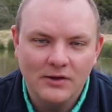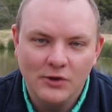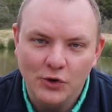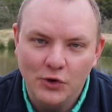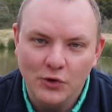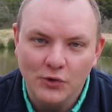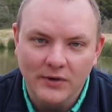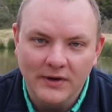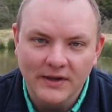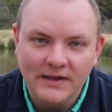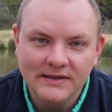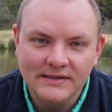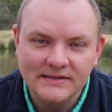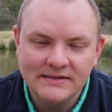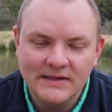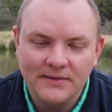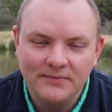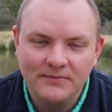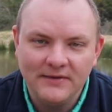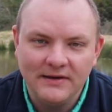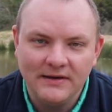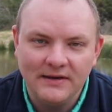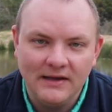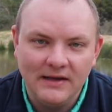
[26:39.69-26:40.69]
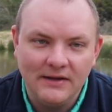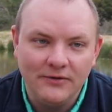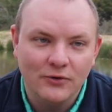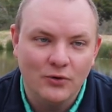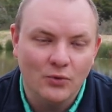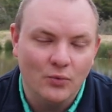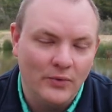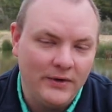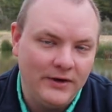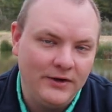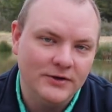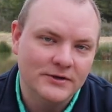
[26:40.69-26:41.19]
you need something to
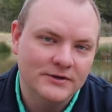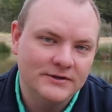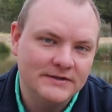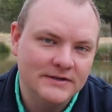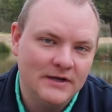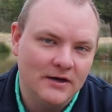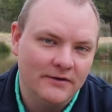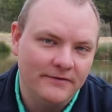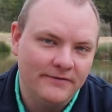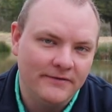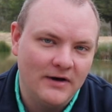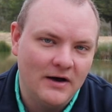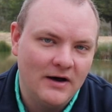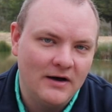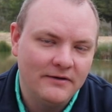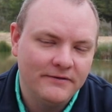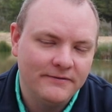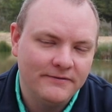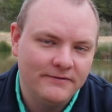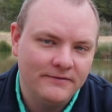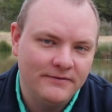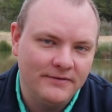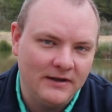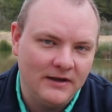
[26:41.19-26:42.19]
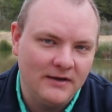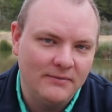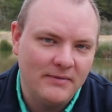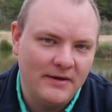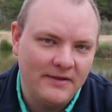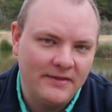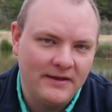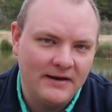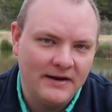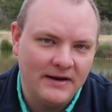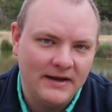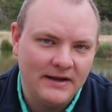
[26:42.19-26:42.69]
either wean yourself off, think
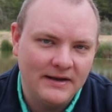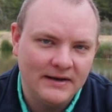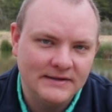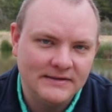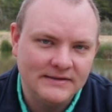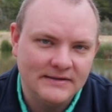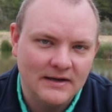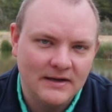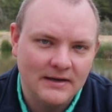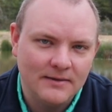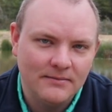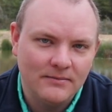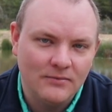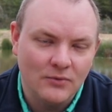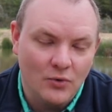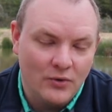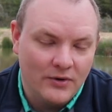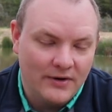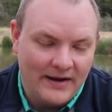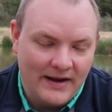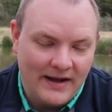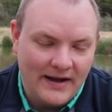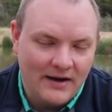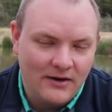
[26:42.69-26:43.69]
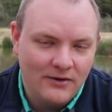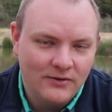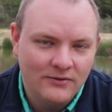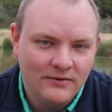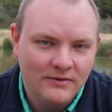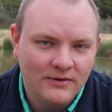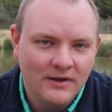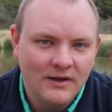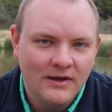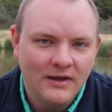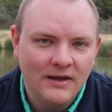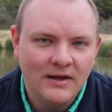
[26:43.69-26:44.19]
about that ahead of time, or now
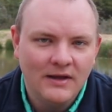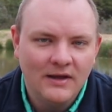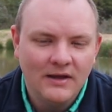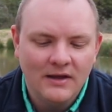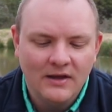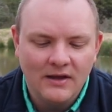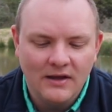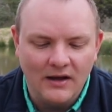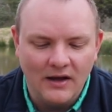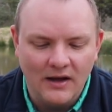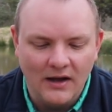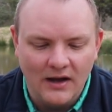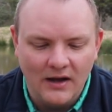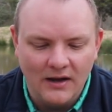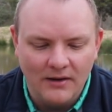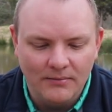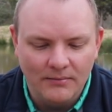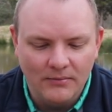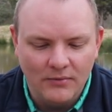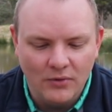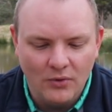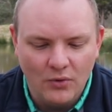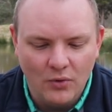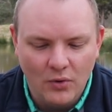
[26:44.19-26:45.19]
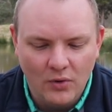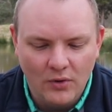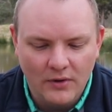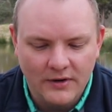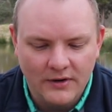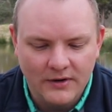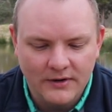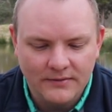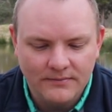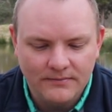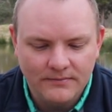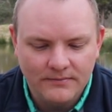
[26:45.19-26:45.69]
um,
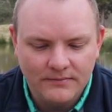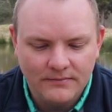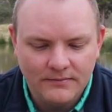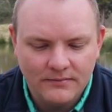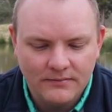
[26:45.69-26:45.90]
or